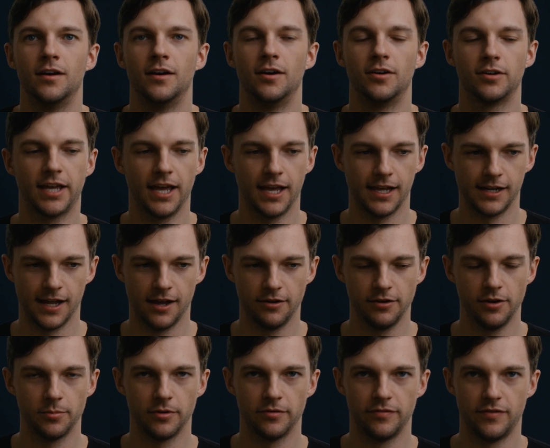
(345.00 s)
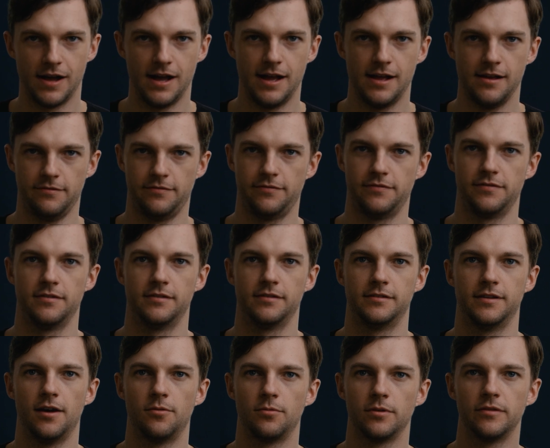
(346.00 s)
Okay, now number 5.
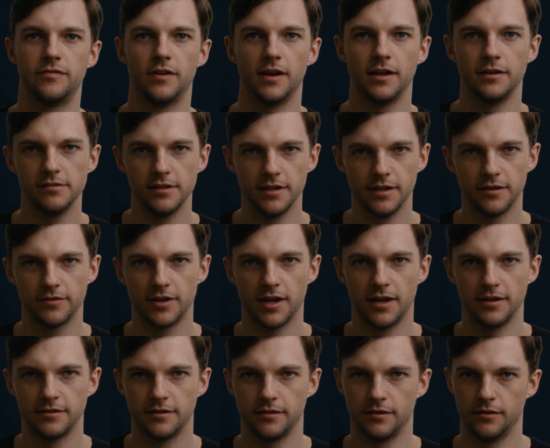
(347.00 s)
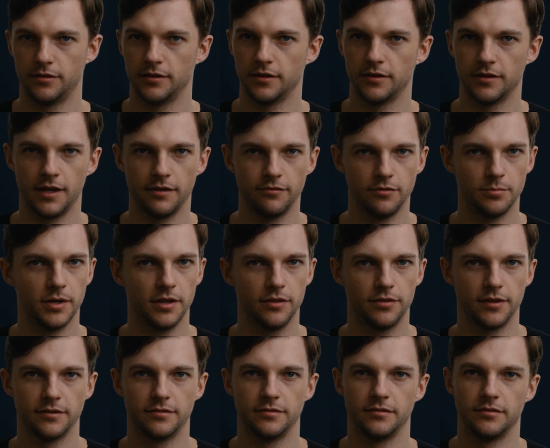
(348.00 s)
Now we finally have gotten to the thing that everybody
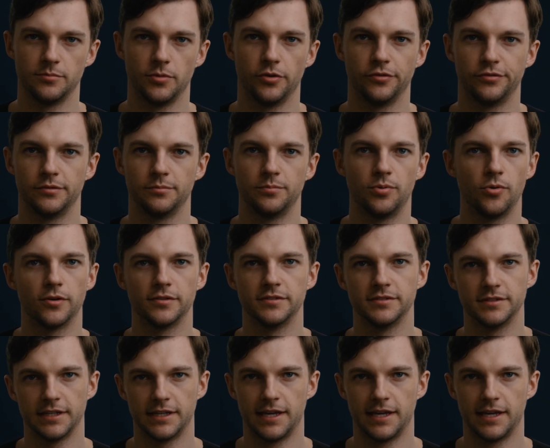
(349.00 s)
thinks is the most important, the